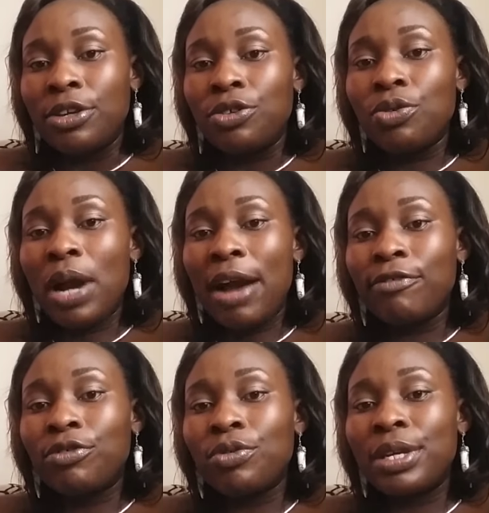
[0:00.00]
you
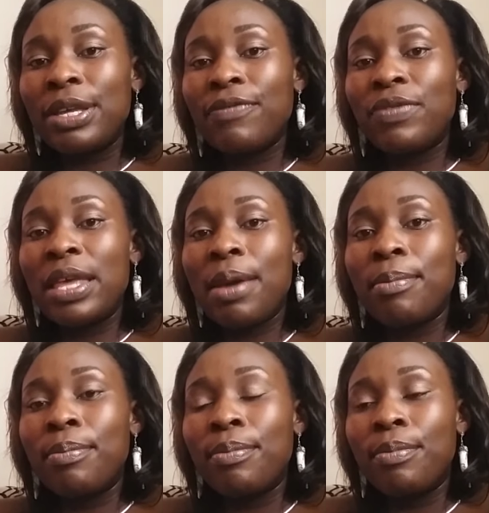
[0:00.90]
have to give
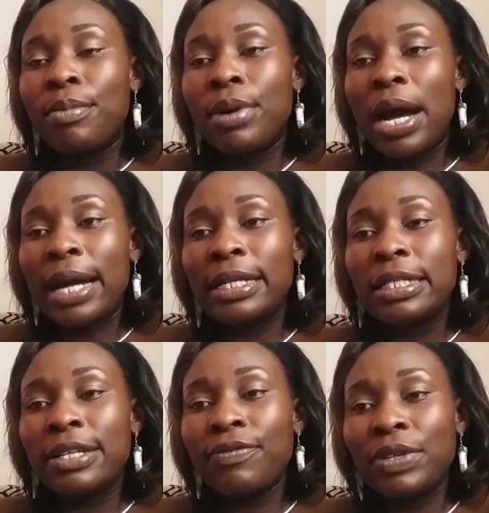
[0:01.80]
them
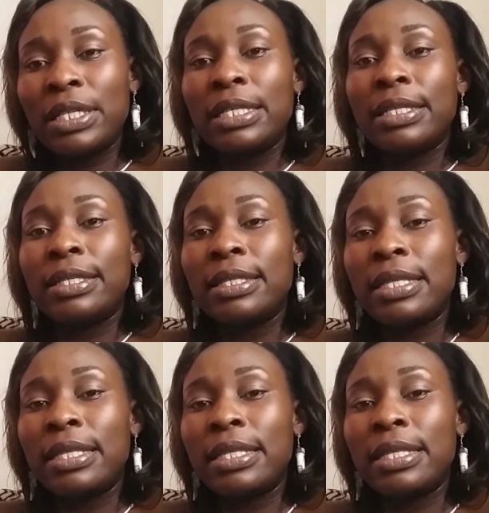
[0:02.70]
activities